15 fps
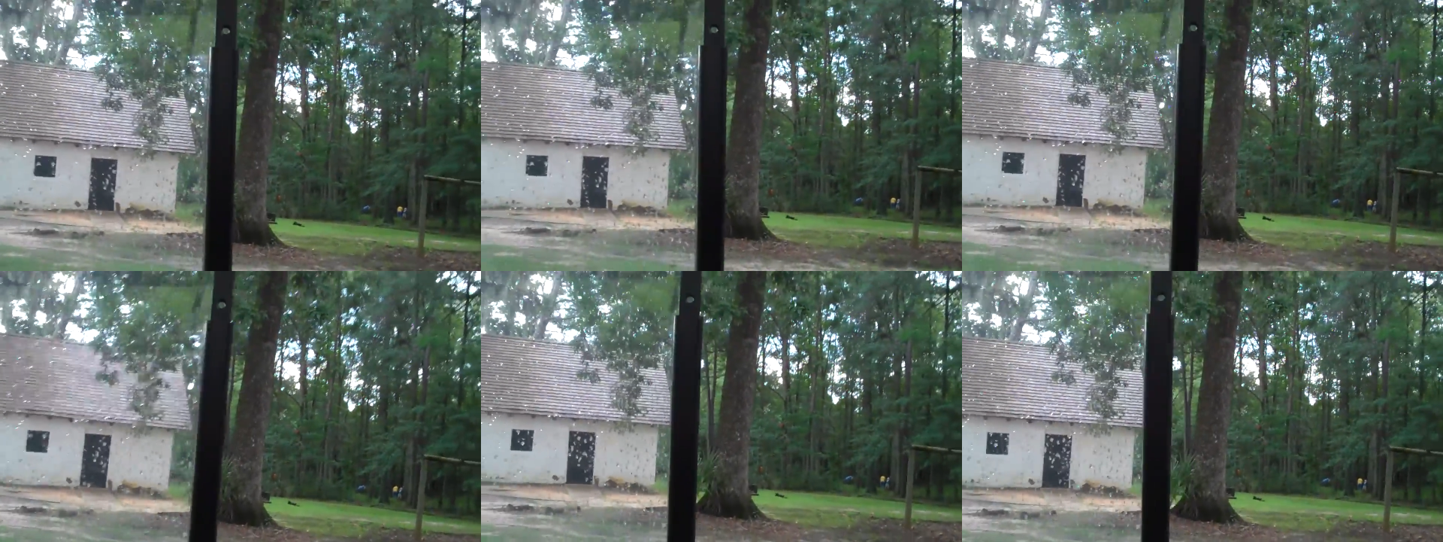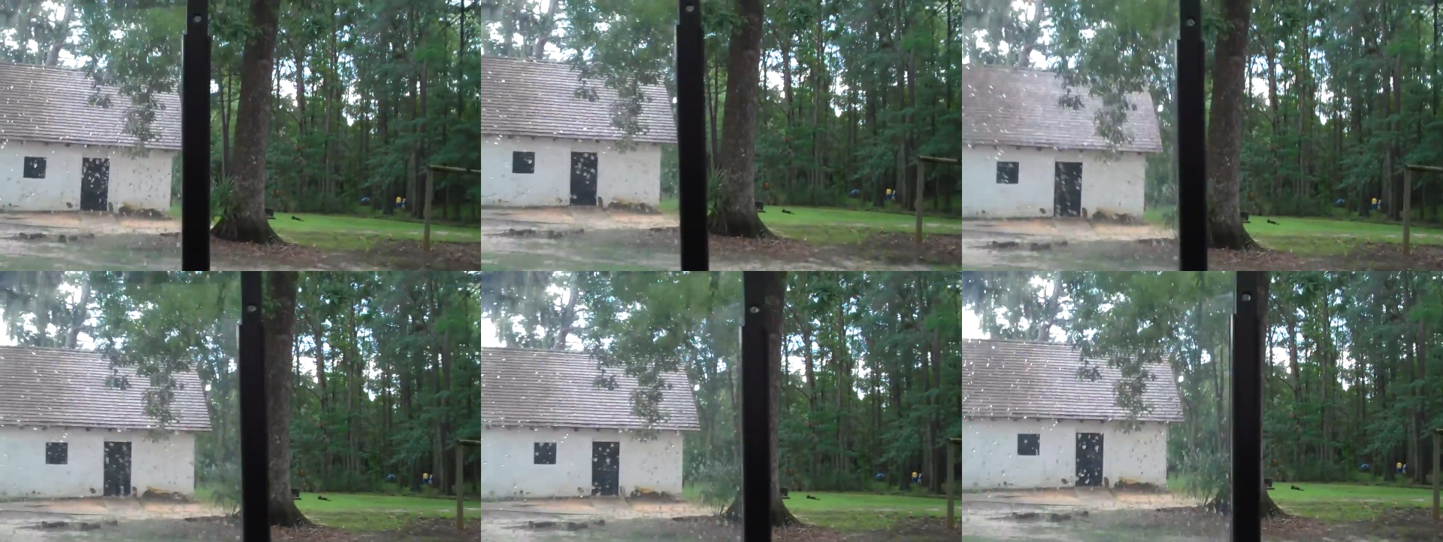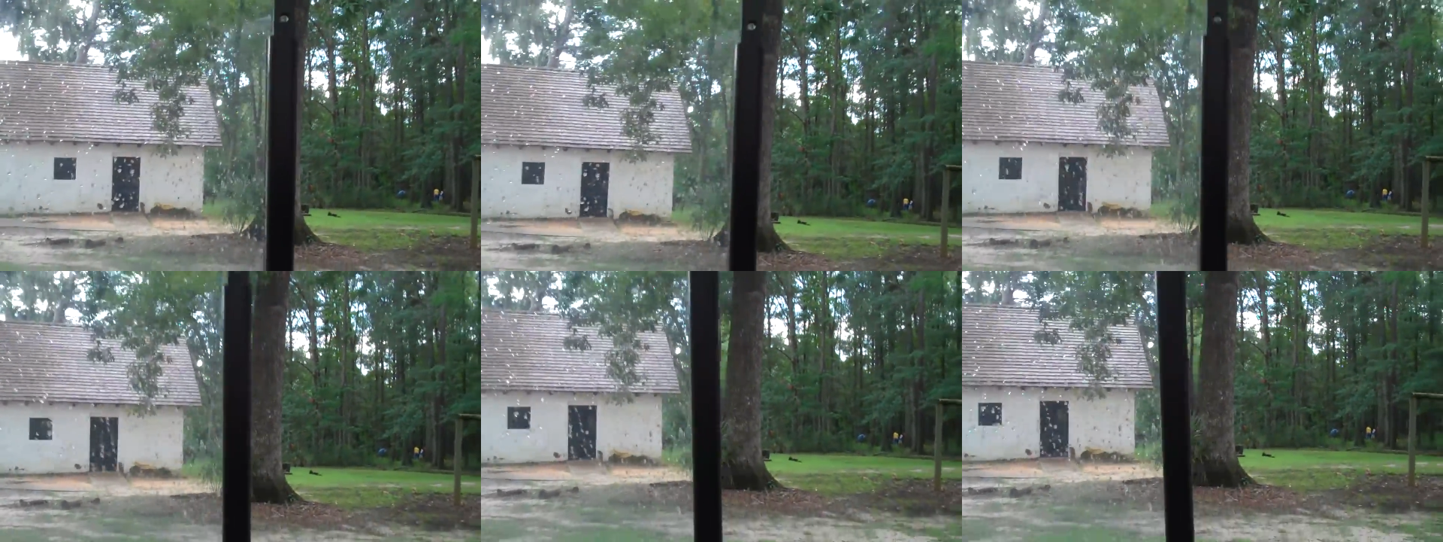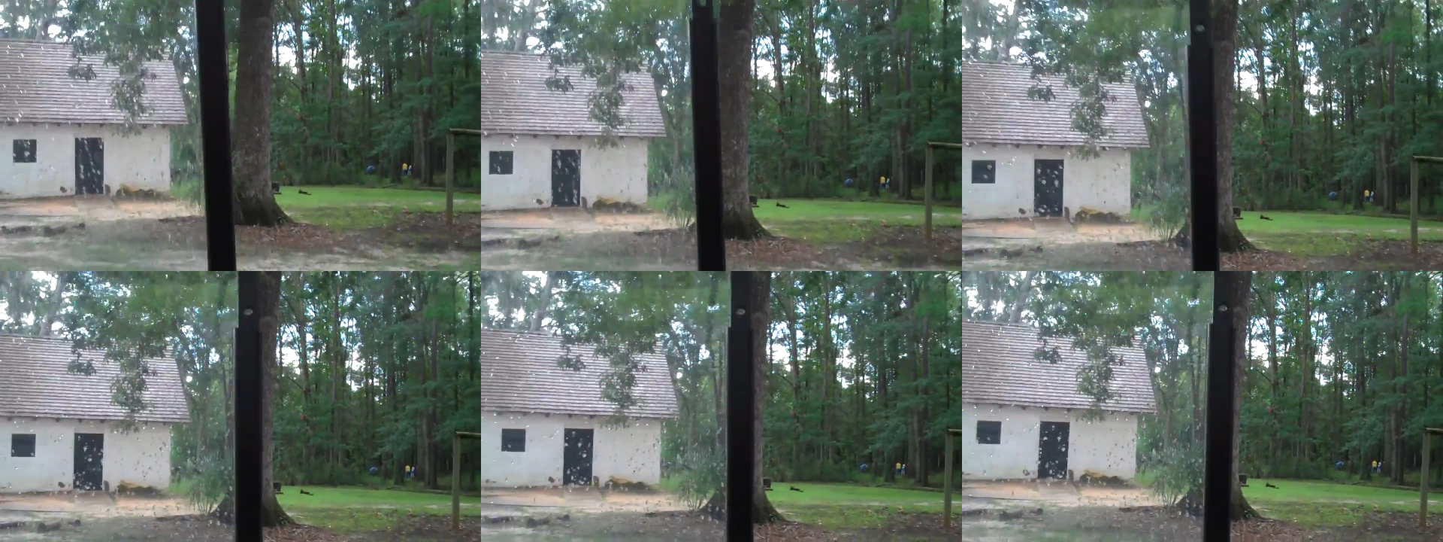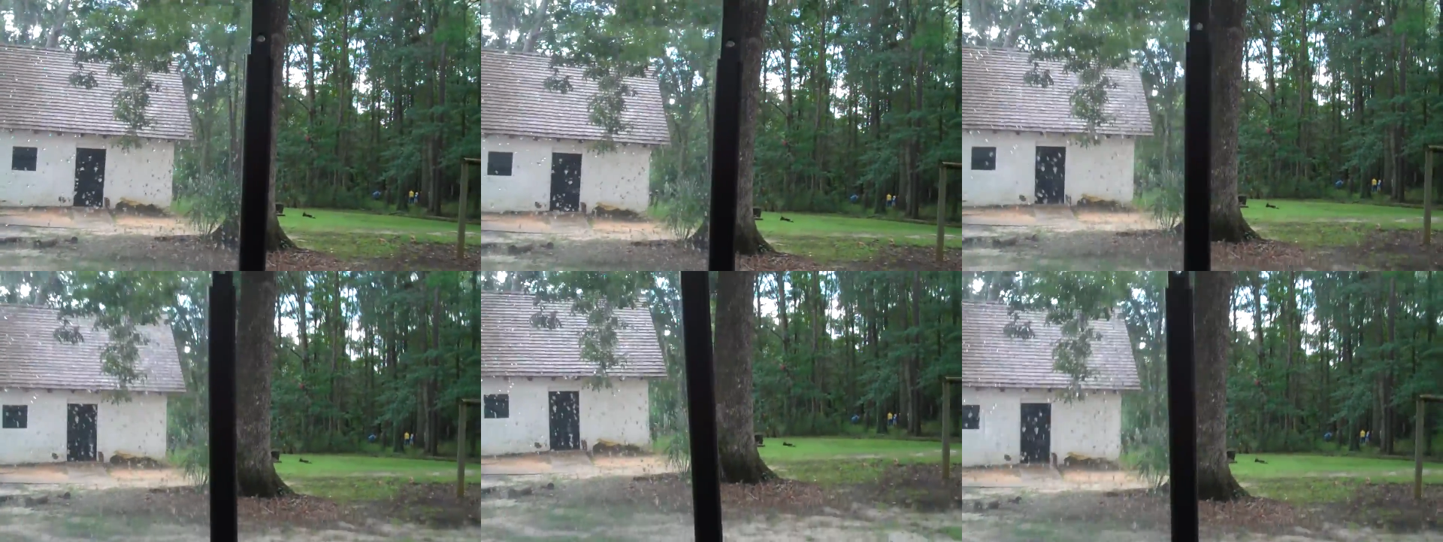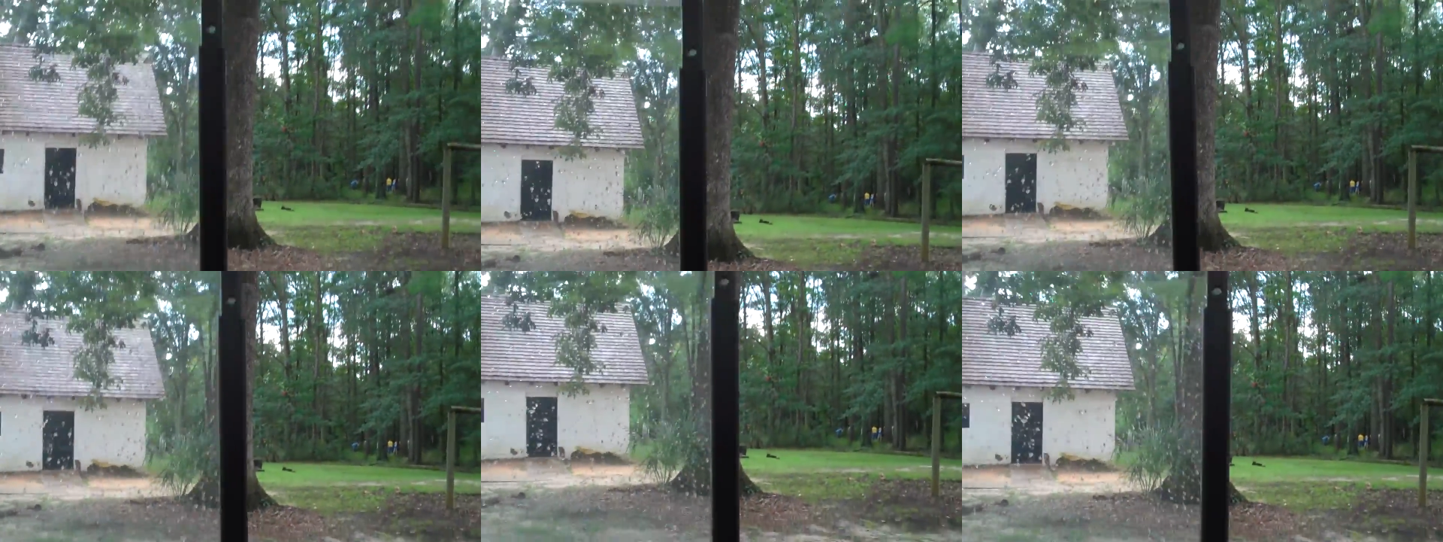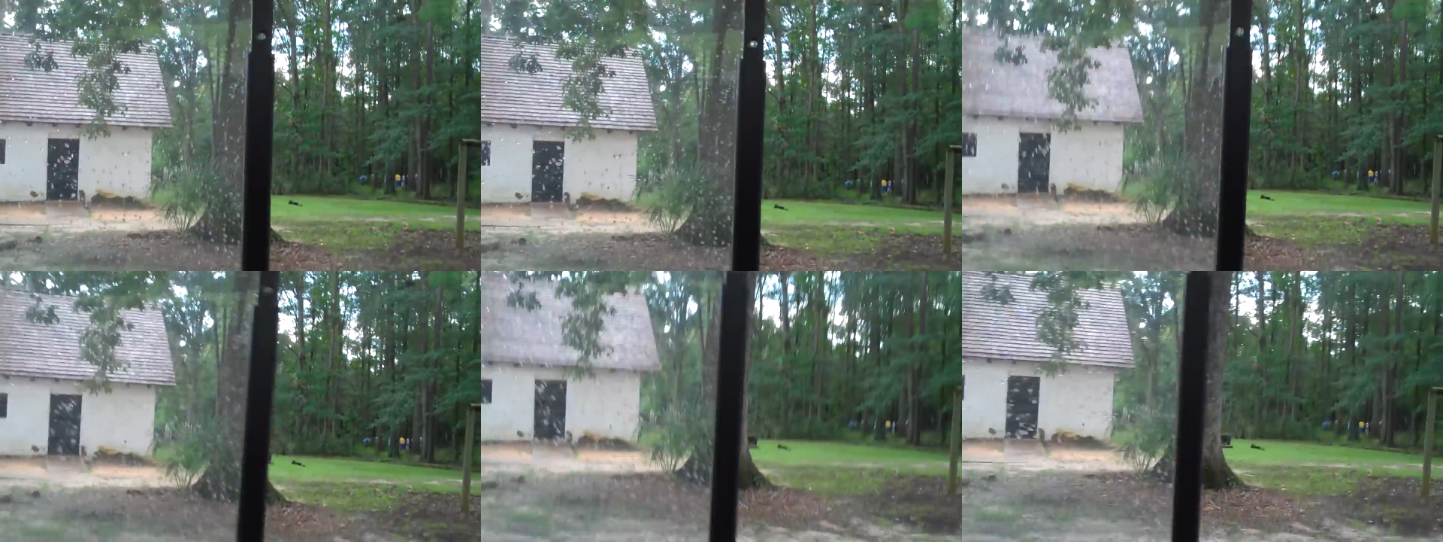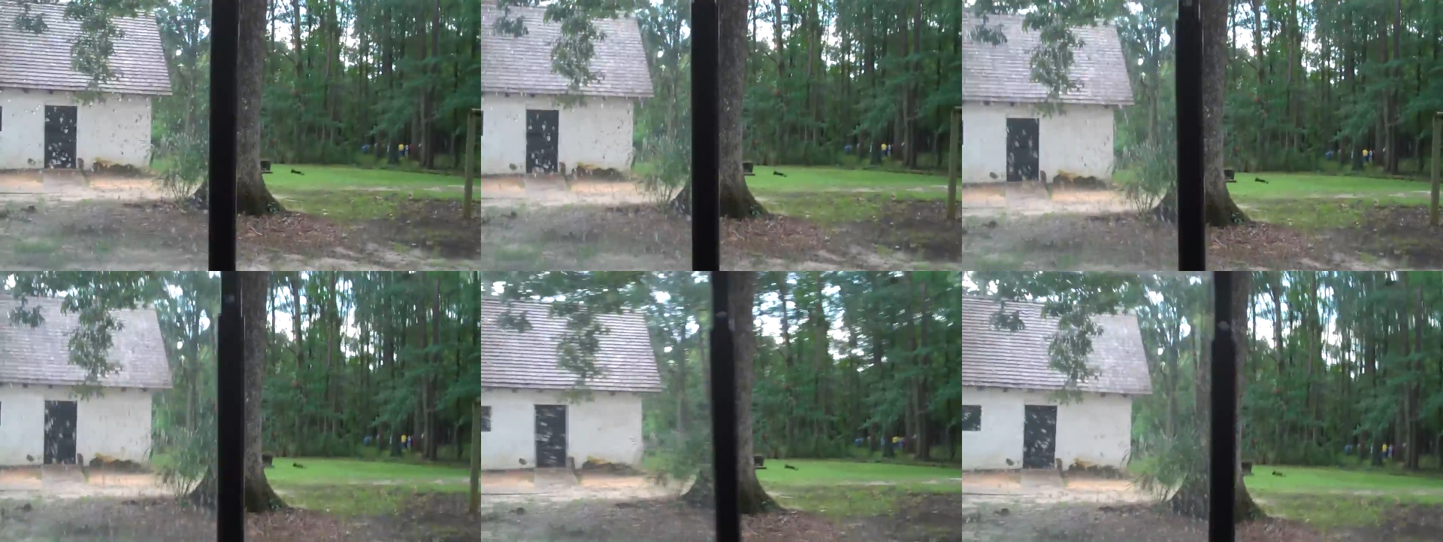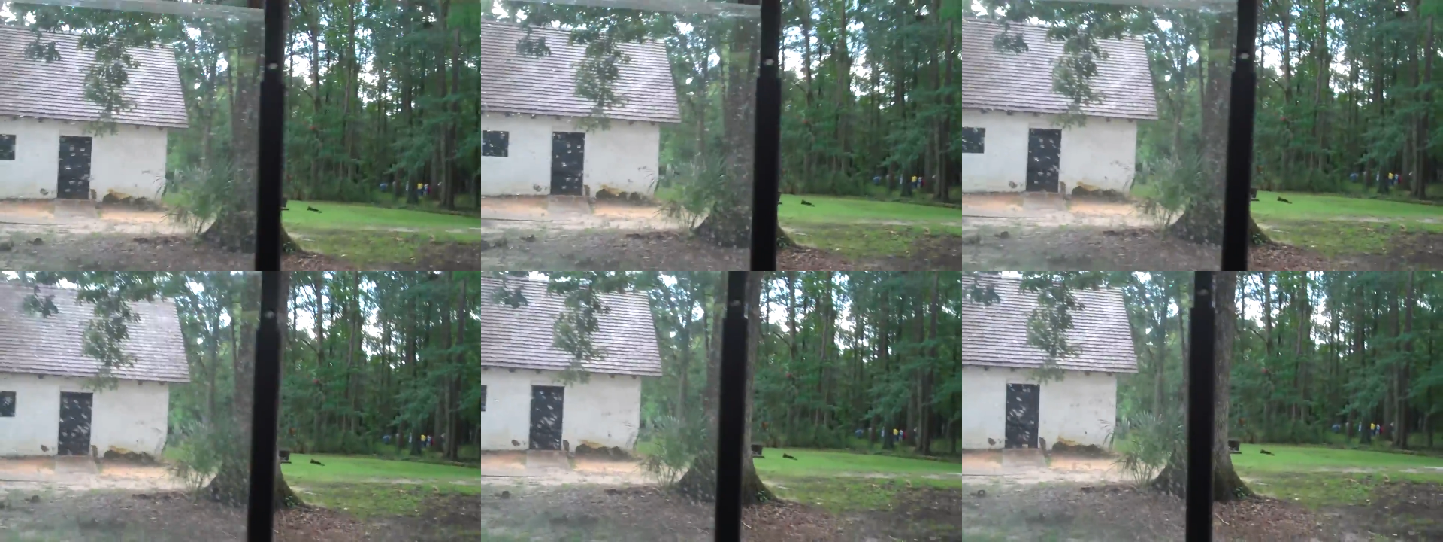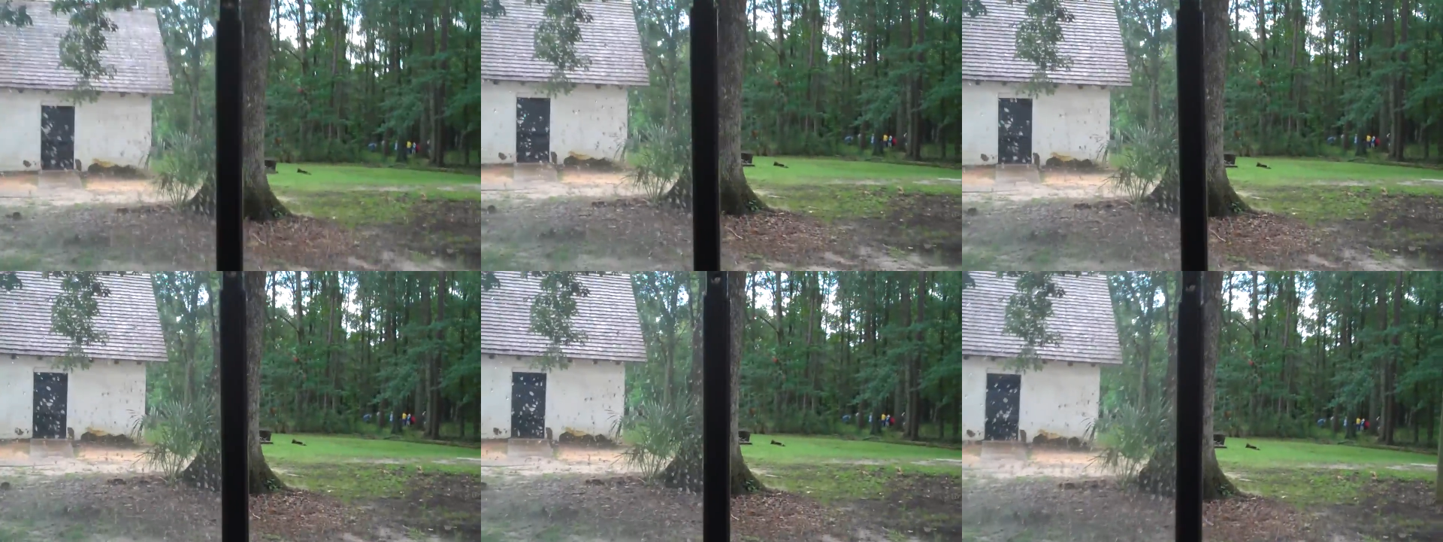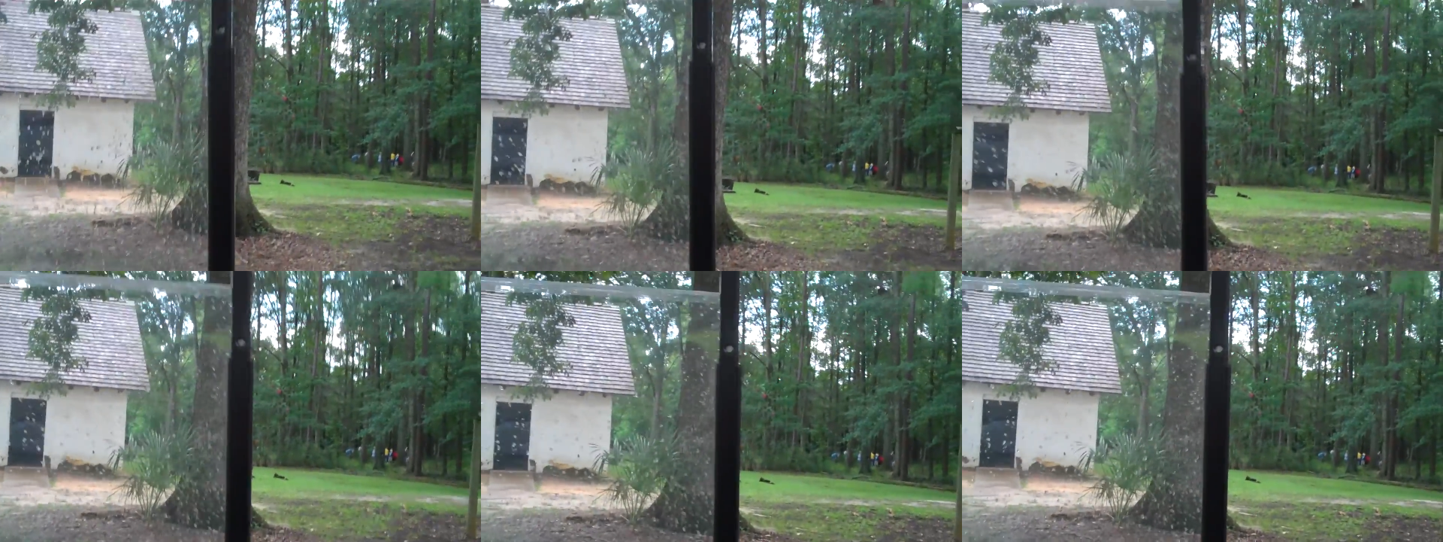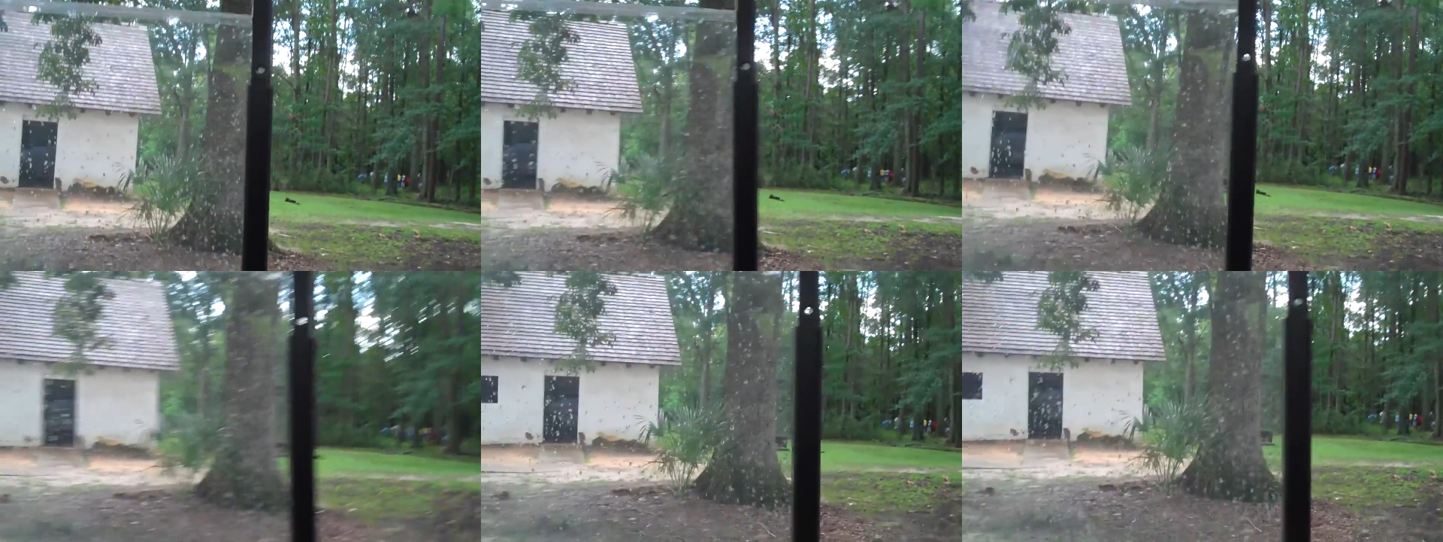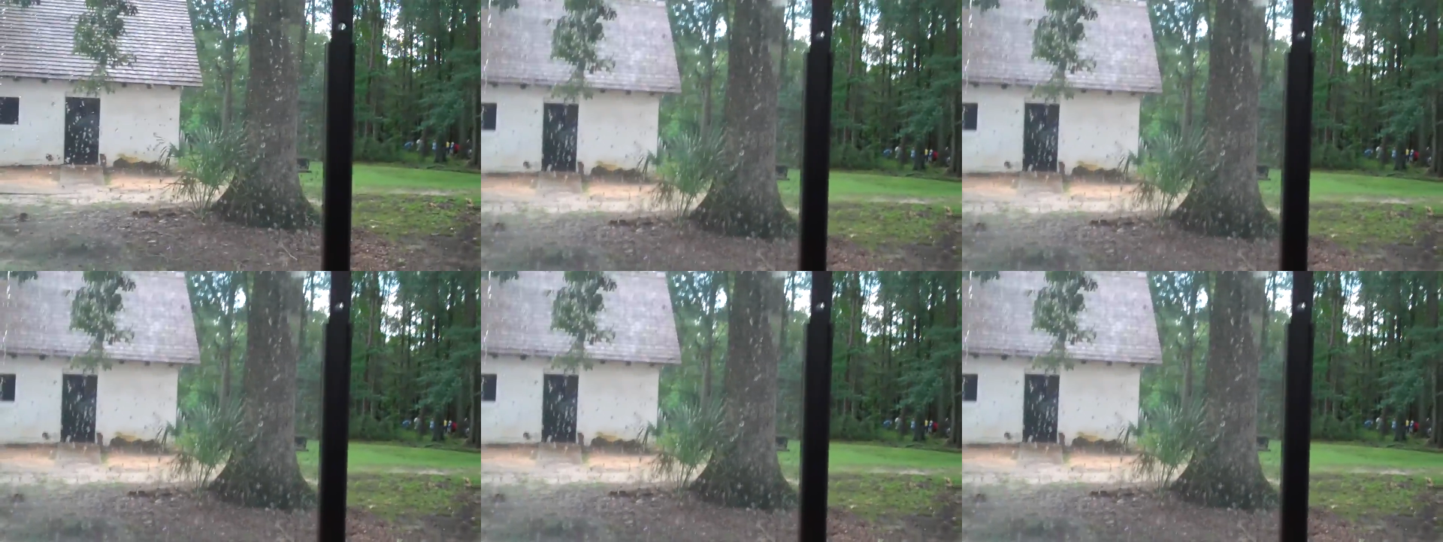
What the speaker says: (no speaker visible)